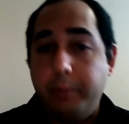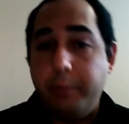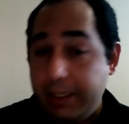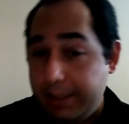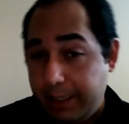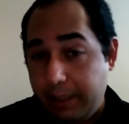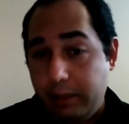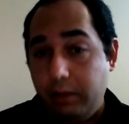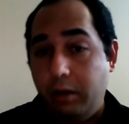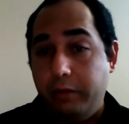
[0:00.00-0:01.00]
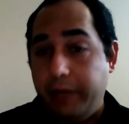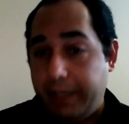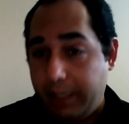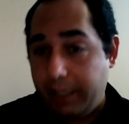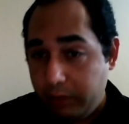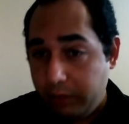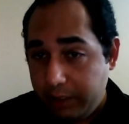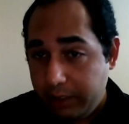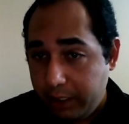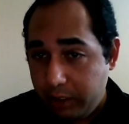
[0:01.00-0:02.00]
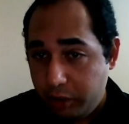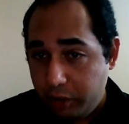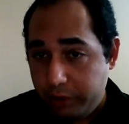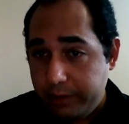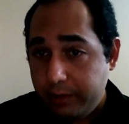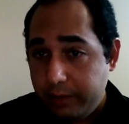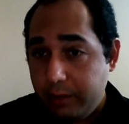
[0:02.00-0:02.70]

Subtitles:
base scale of accounting technicians,